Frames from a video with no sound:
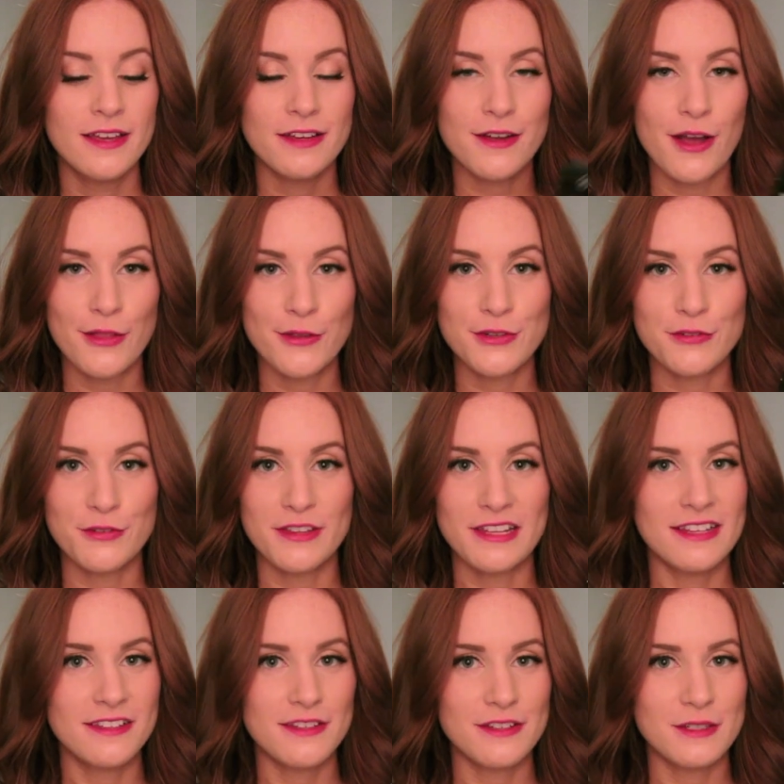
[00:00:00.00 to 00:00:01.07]
colors for
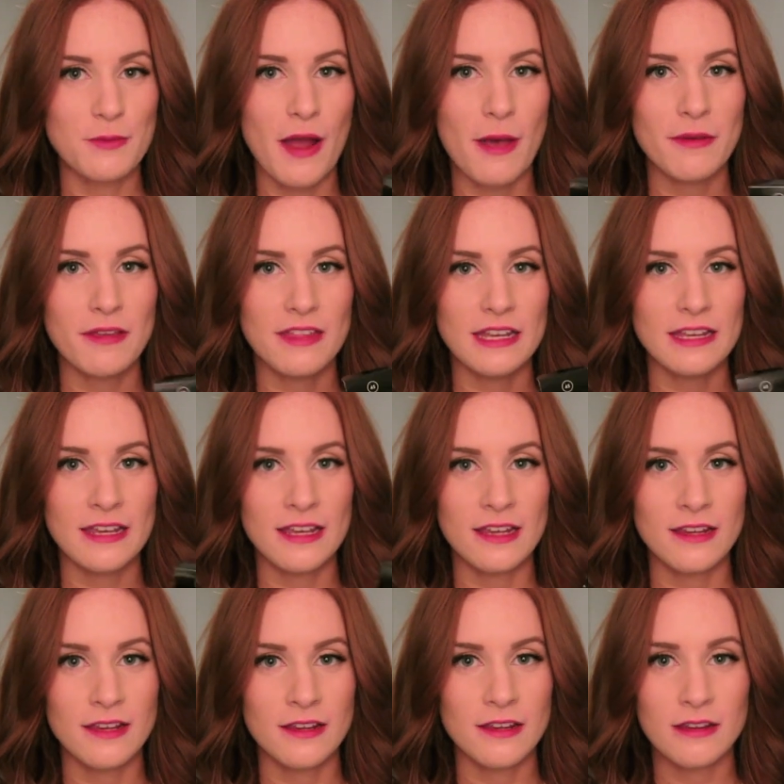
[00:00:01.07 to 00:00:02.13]
these is probably
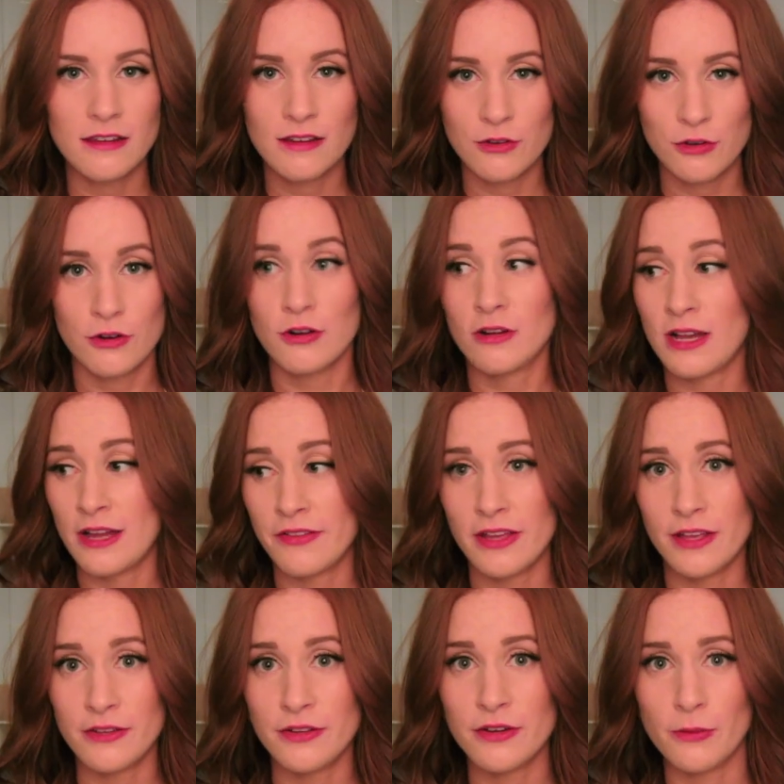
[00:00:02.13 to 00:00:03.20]
thinking, girl, how the
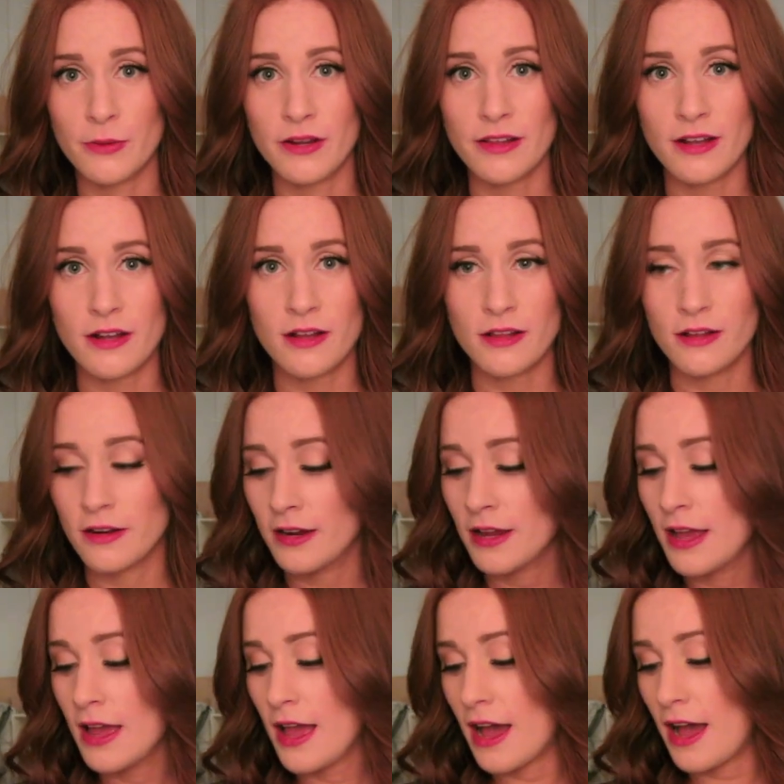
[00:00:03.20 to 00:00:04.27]
hell are you going to wear that color?
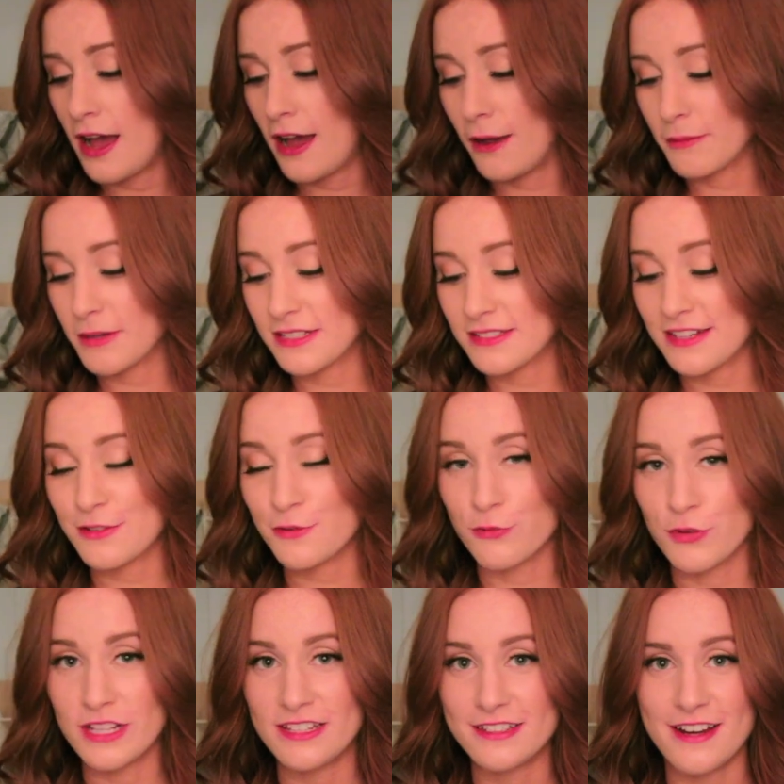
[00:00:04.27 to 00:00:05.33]
Because um, it is
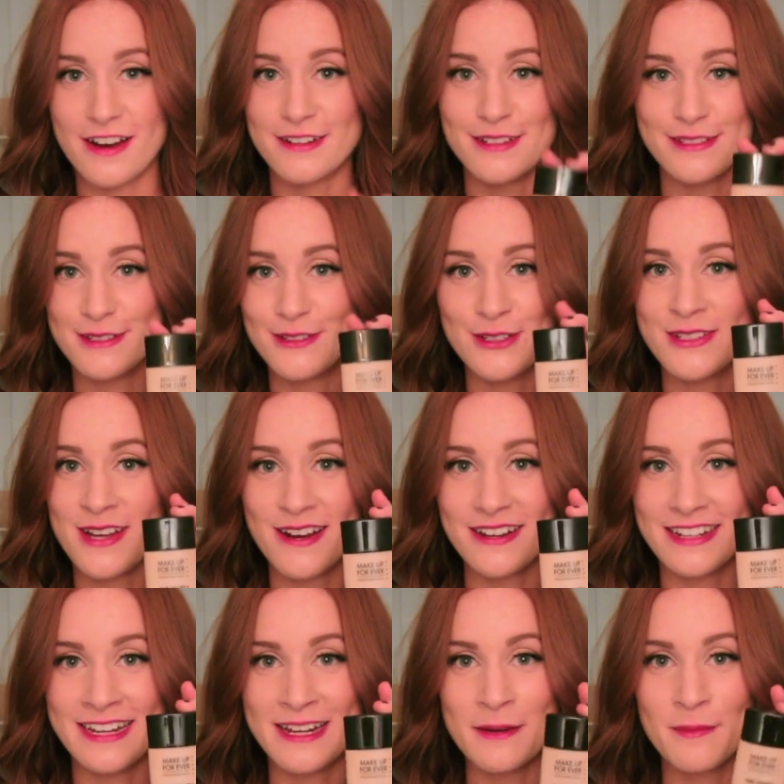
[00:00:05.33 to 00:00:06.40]
really dark. It doesn't look dark
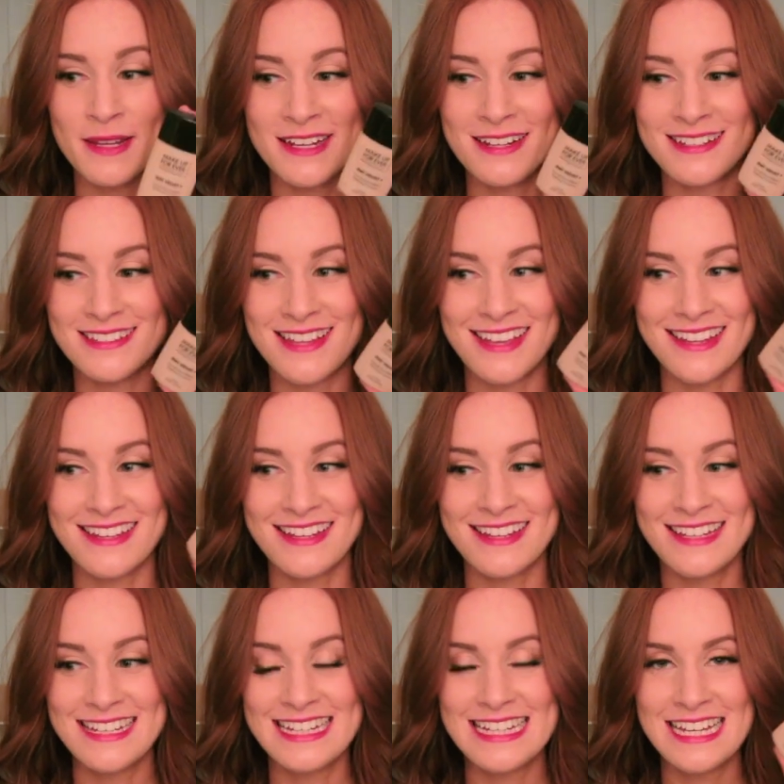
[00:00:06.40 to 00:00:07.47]
in here, but it is like,
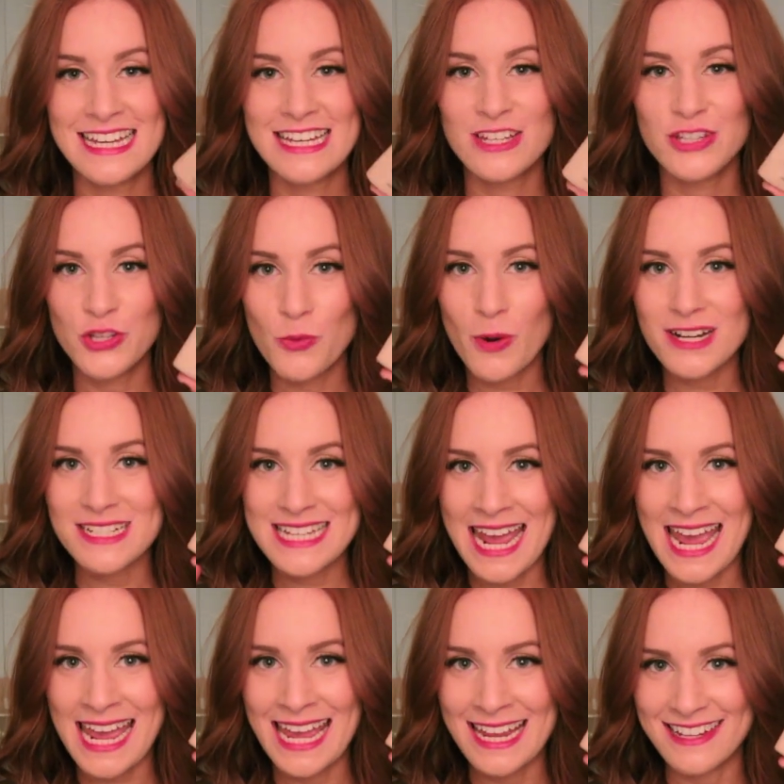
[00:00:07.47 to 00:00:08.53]
you are
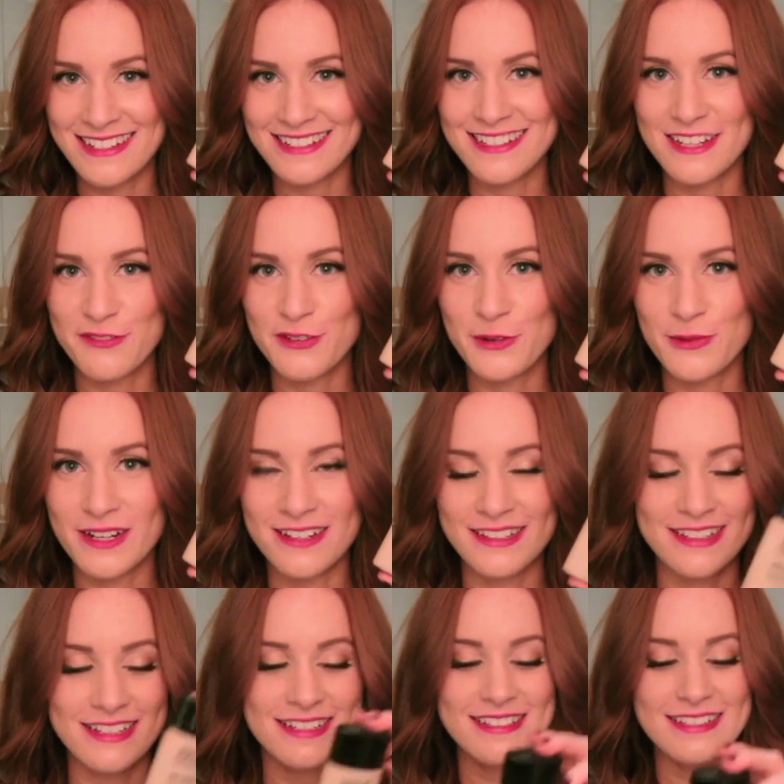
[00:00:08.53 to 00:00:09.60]
tanned if you're wearing
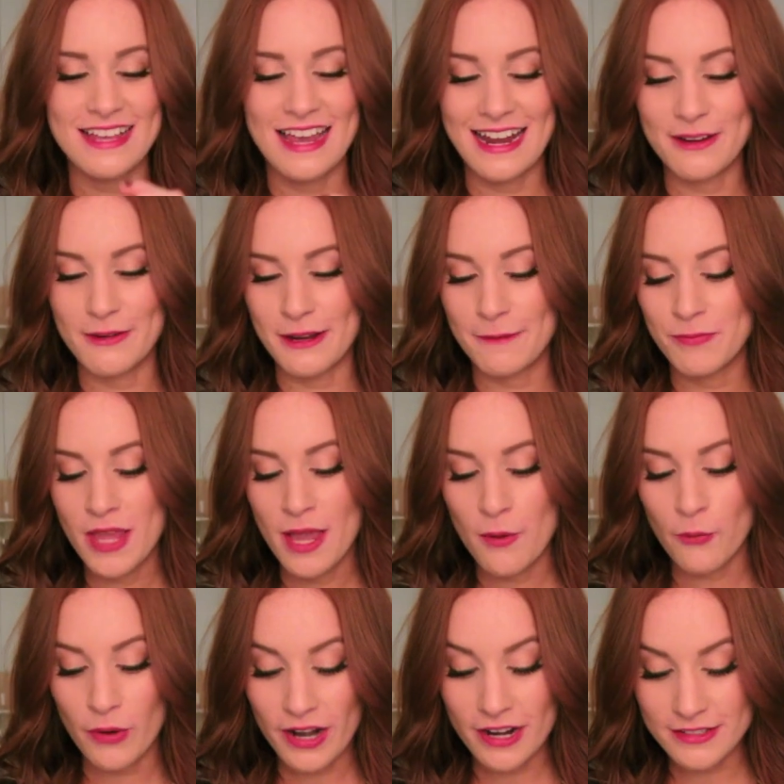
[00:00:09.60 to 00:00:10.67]
this. Anyway,
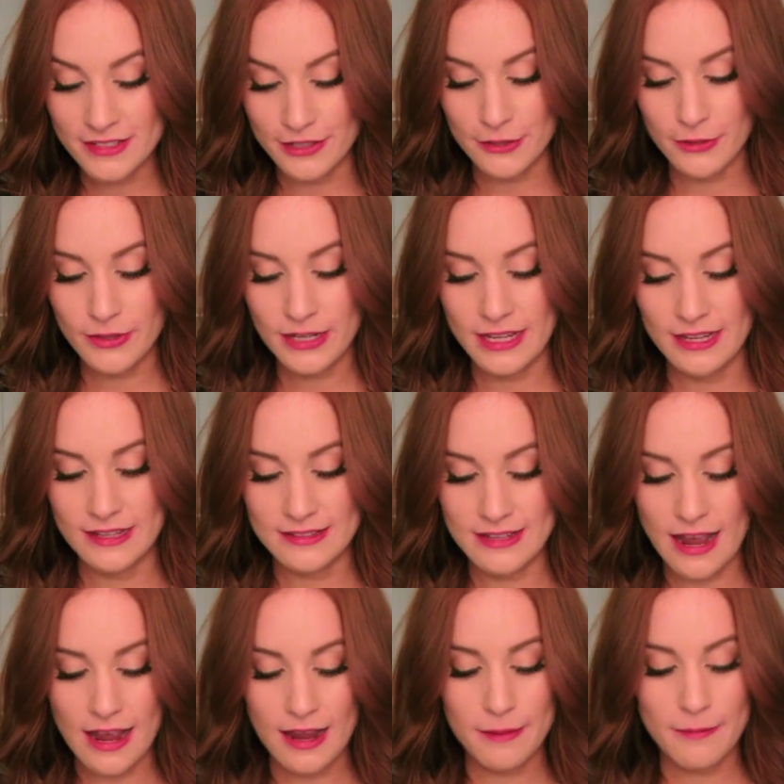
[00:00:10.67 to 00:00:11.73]
what I do is
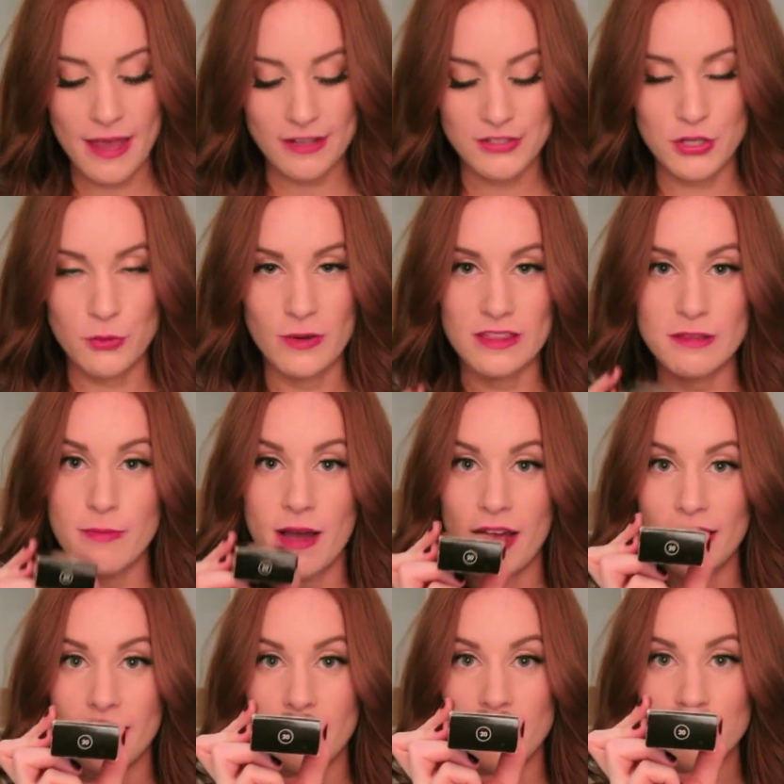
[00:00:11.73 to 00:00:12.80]
I match it with
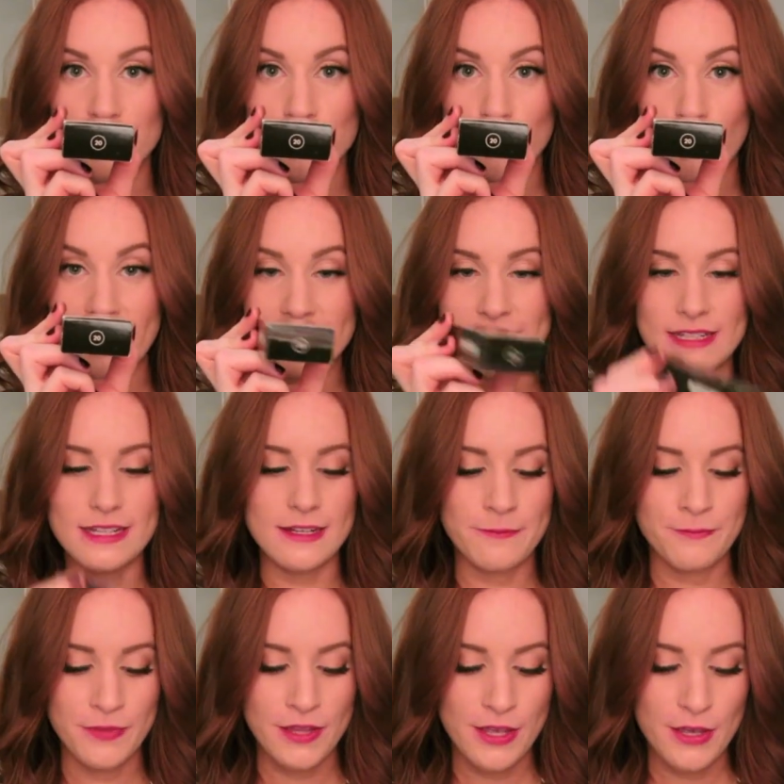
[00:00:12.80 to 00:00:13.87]
my twenty,
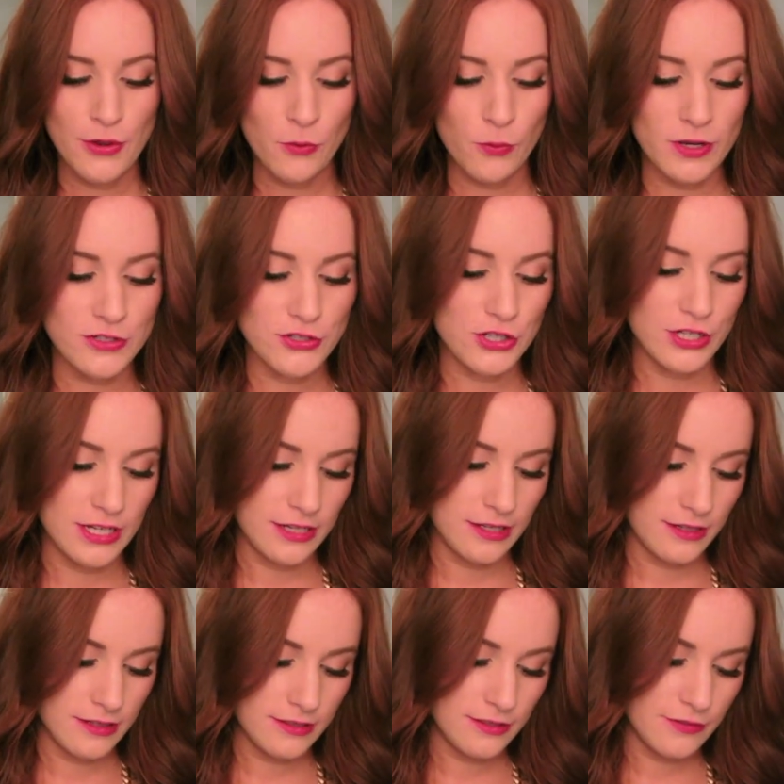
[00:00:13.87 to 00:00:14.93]
which
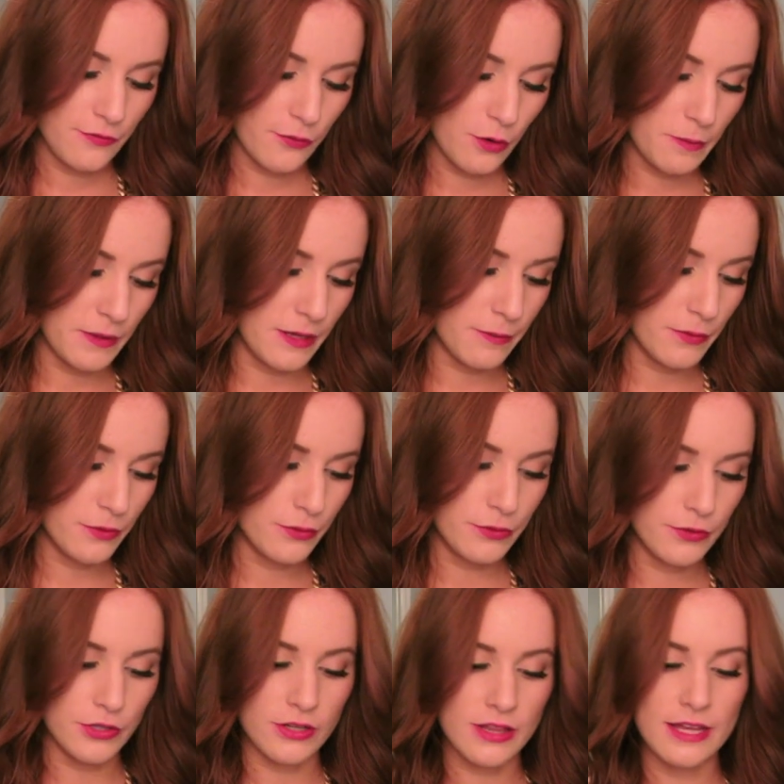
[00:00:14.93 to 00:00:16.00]
is for people
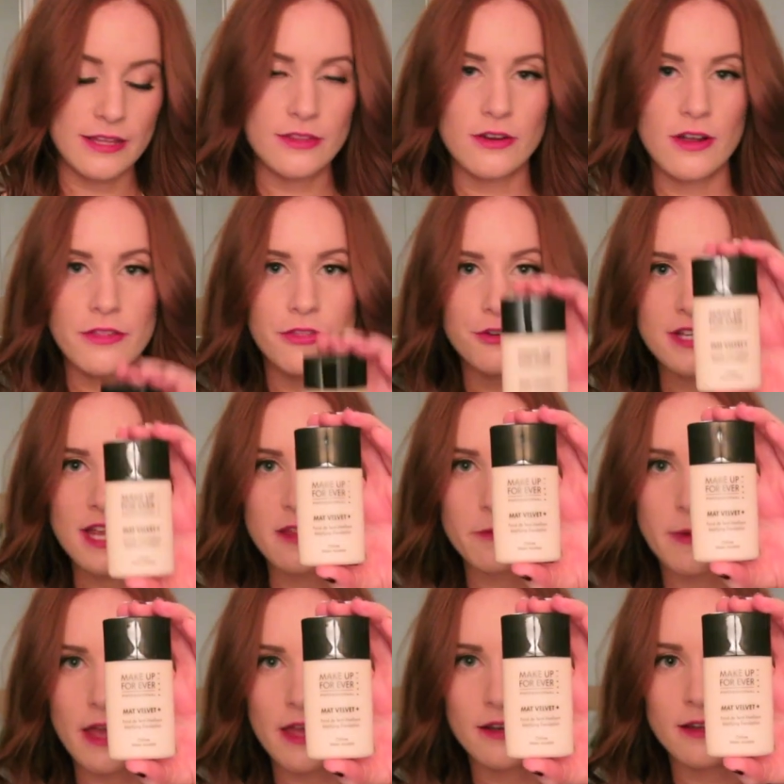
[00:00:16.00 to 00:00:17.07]
who look like they're on their
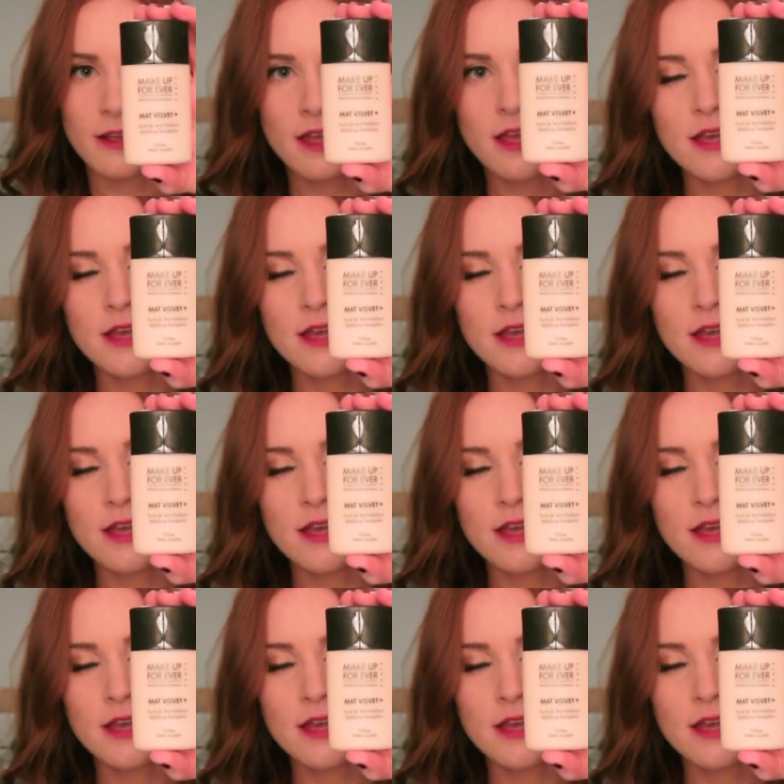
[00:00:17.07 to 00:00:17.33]
deathbed.